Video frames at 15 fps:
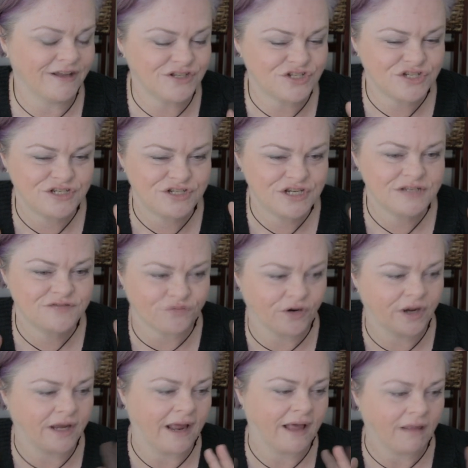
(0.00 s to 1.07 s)
she's
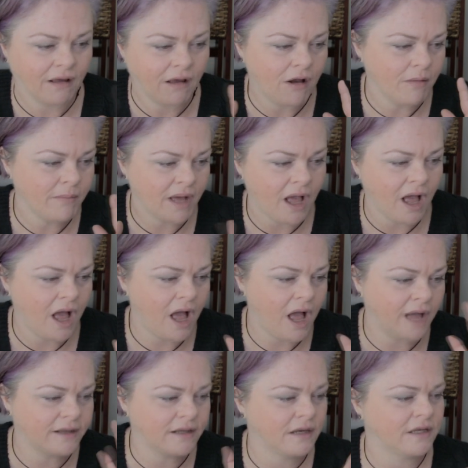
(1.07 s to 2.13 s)
freaking out like, "Oh my
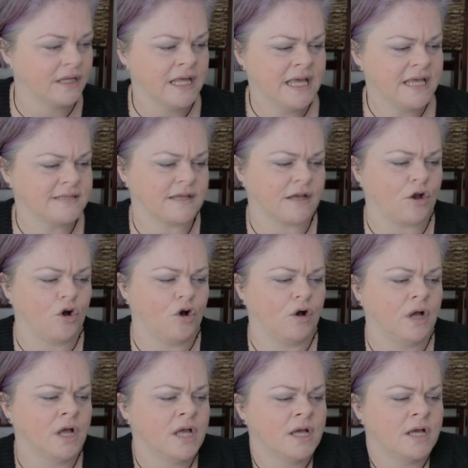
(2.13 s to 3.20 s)
God." Yeah. He's like,
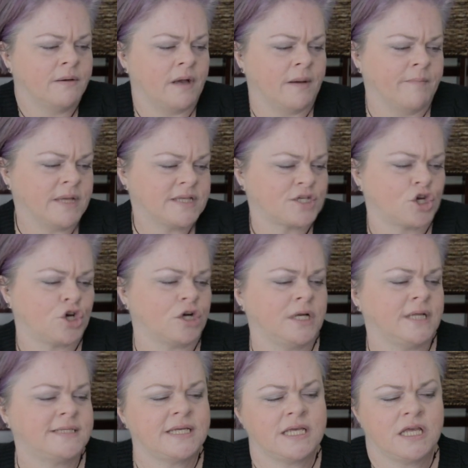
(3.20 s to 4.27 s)
"Oh, my
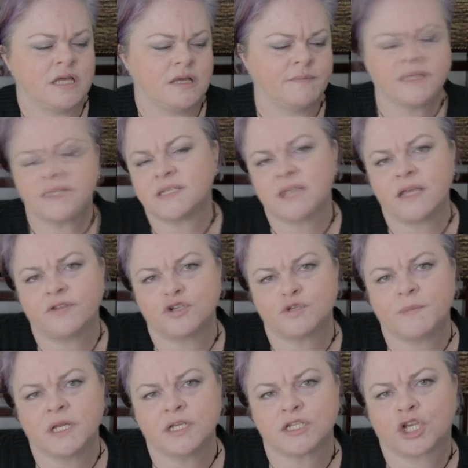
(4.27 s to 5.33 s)
security team has said there's
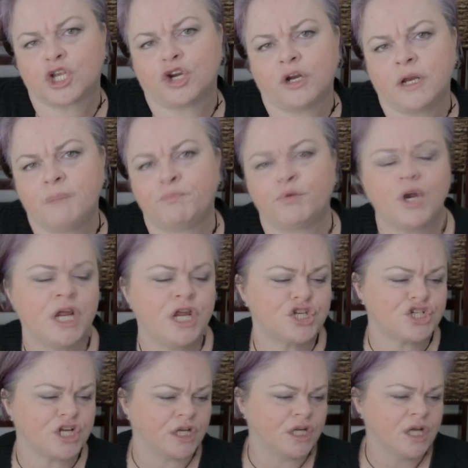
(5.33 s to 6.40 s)
been a security
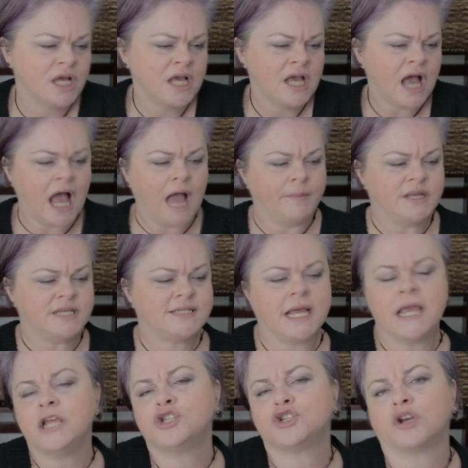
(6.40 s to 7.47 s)
breach and I'm in
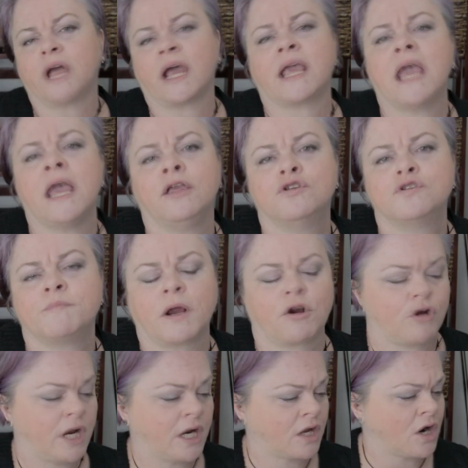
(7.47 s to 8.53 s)
danger and I can't use my
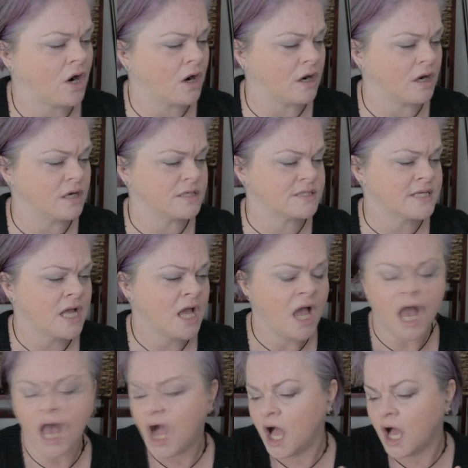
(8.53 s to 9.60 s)
credit cards.
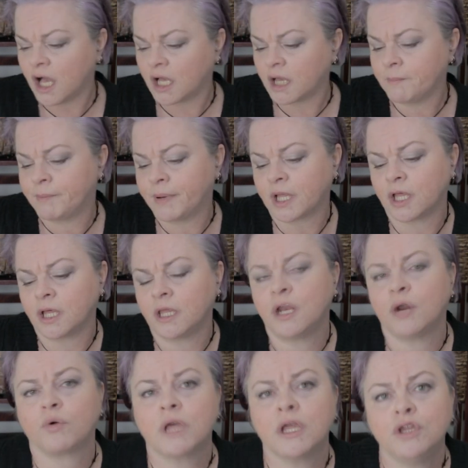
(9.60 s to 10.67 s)
But, do
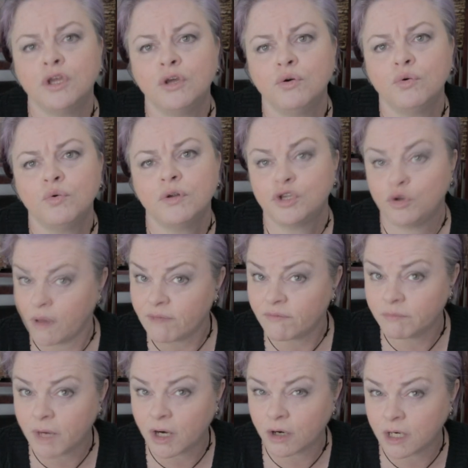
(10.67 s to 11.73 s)
you have
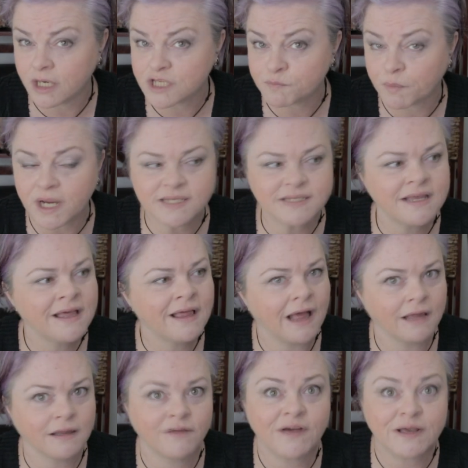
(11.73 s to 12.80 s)
American Express?"
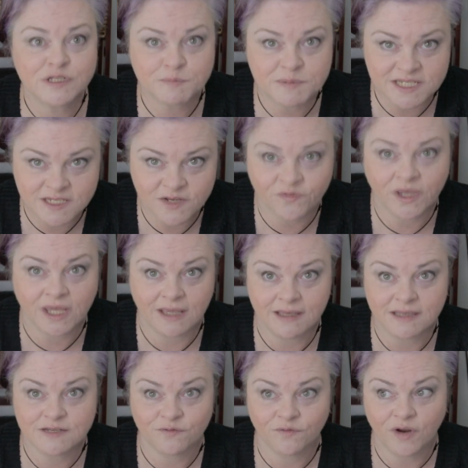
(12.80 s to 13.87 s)
I love how specific he
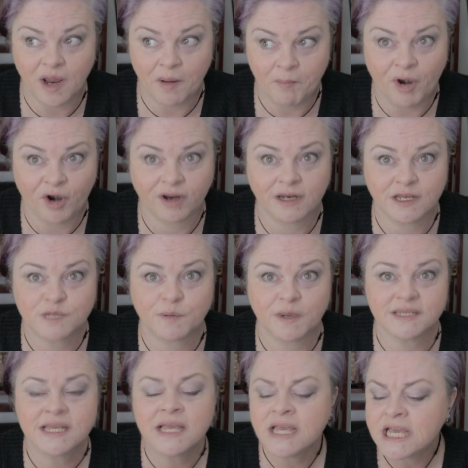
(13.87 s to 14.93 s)
is. American
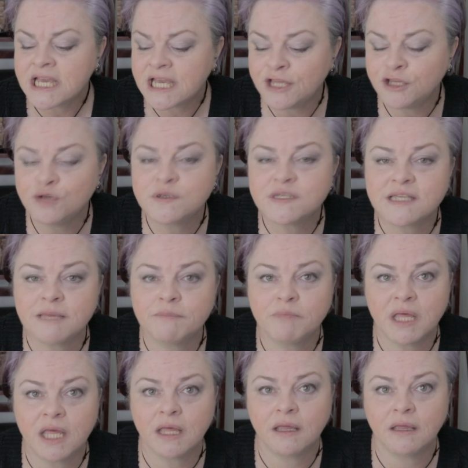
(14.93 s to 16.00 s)
Express. "Can you send
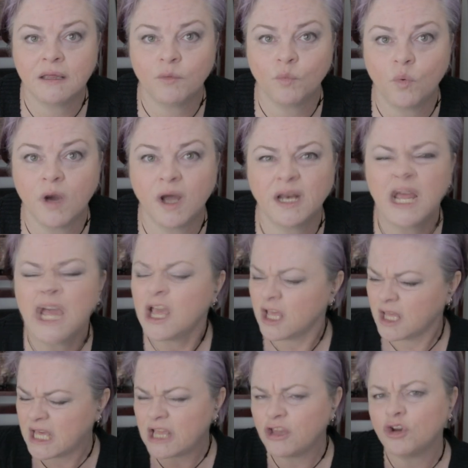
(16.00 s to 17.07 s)
me one?
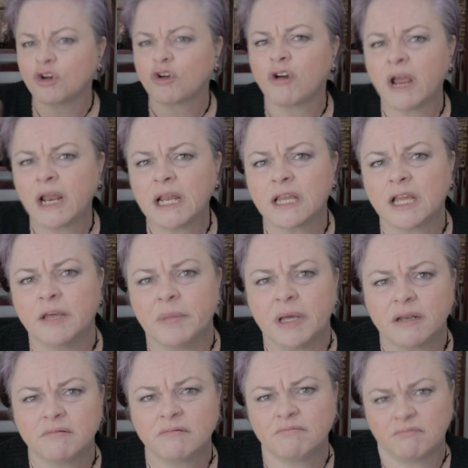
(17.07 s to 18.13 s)
Get your credit
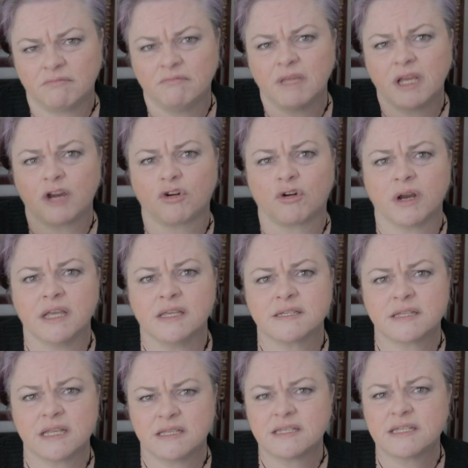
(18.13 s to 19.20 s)
limit
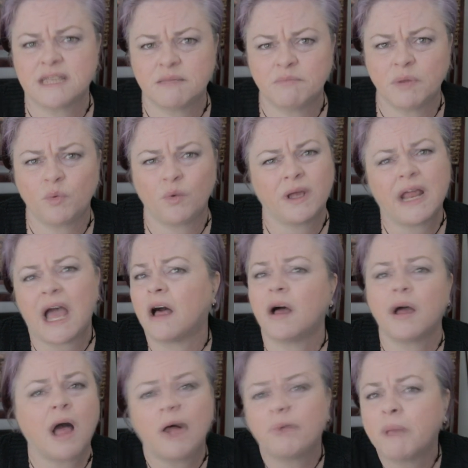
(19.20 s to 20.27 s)
increased and send me one.
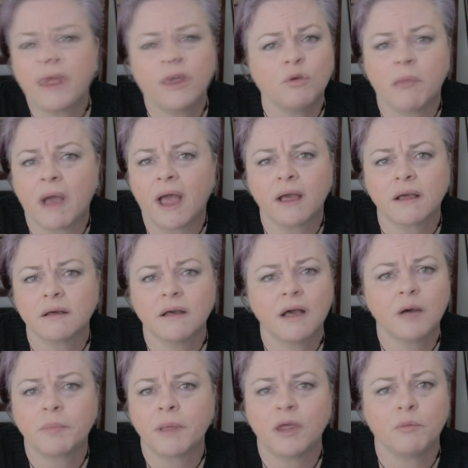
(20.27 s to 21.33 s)
I'll pay you back.
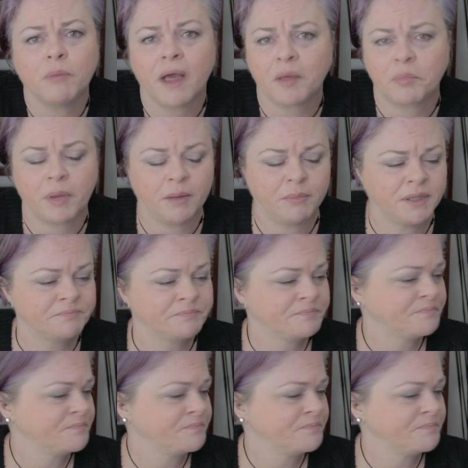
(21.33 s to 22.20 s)
I'll pay you back, baby."